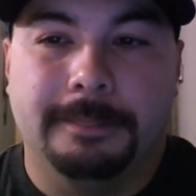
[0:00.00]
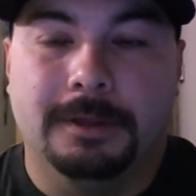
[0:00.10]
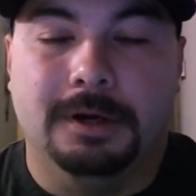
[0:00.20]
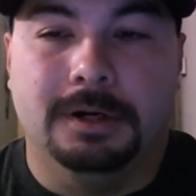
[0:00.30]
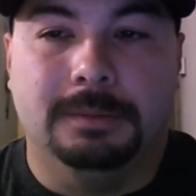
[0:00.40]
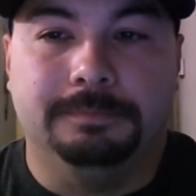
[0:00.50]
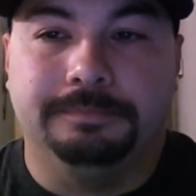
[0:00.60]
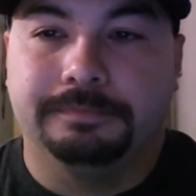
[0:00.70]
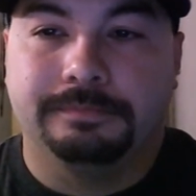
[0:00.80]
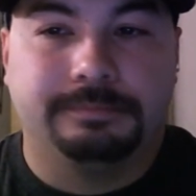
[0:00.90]
um,
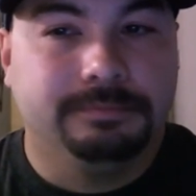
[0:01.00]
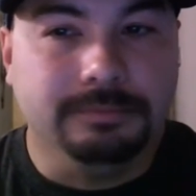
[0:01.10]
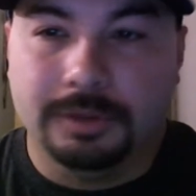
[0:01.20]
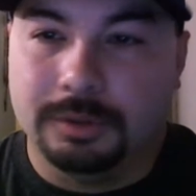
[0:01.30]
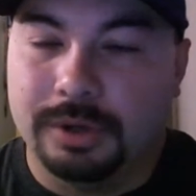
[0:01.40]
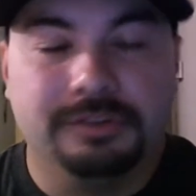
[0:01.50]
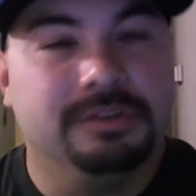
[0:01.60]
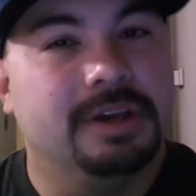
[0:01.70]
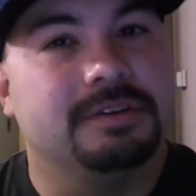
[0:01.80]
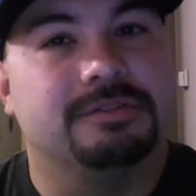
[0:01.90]
the rest of the
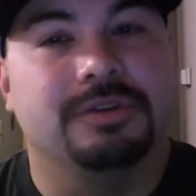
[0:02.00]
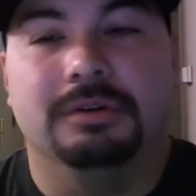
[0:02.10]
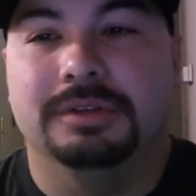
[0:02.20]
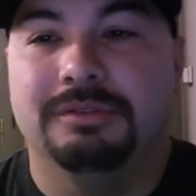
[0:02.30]
guys have struggled.